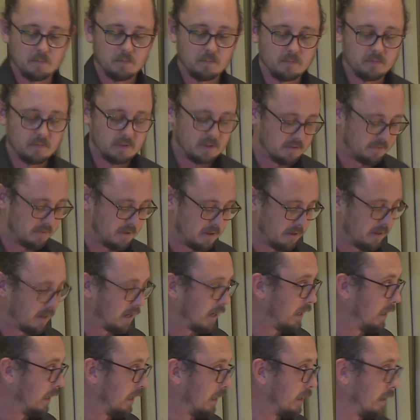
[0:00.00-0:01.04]
this very
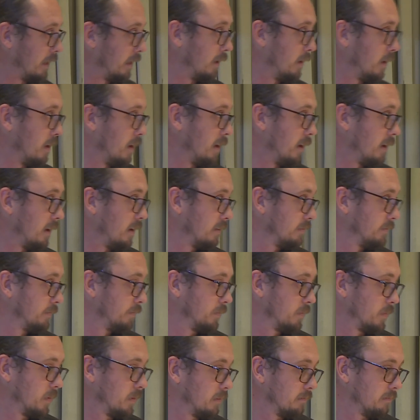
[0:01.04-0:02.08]
clearly
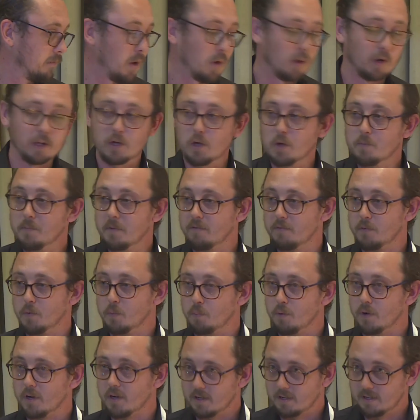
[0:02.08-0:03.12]
early human
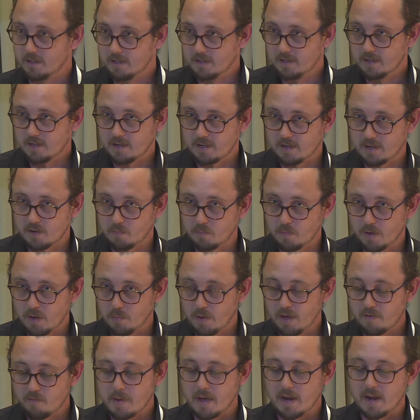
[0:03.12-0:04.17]
footprint. Now
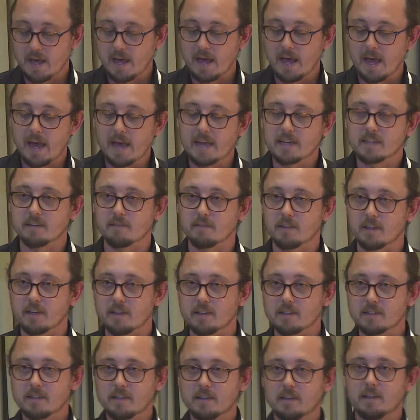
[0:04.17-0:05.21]
we have about 8 of
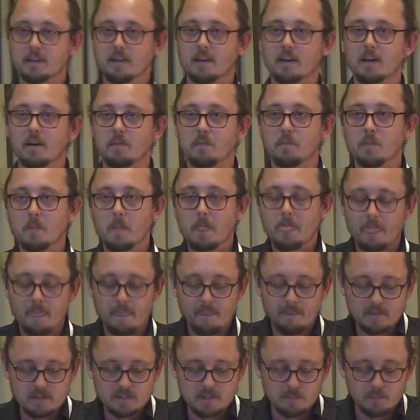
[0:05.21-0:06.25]
these.
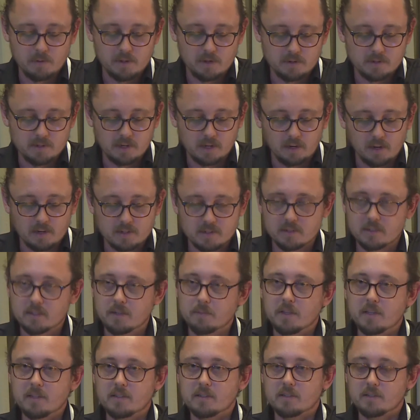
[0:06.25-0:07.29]
Some of these are clustered,
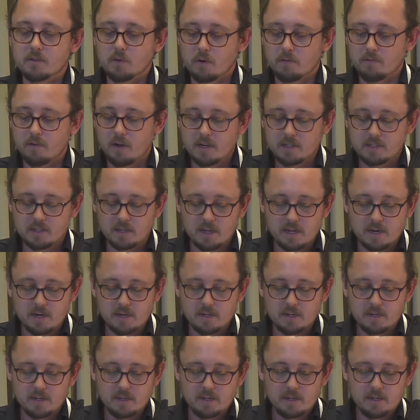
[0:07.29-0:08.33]
some of these are sort of
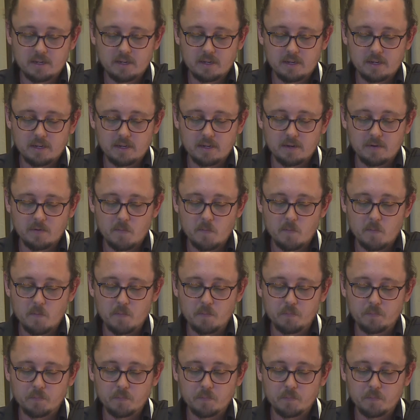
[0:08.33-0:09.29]
isolated. And